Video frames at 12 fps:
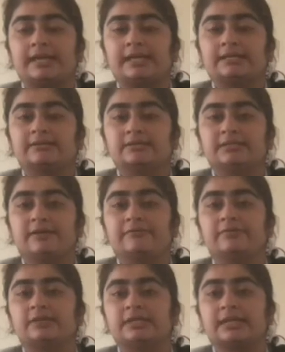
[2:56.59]
deferred
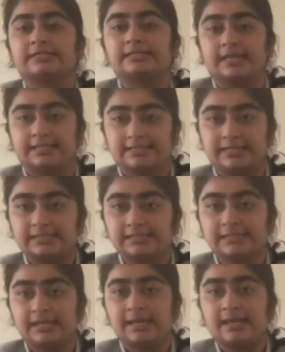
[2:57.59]
tax assets
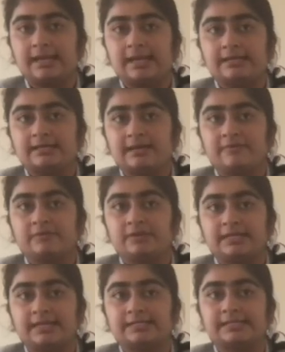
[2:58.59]
and deferred
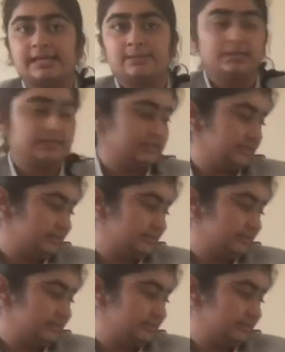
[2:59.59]
tax liabilities,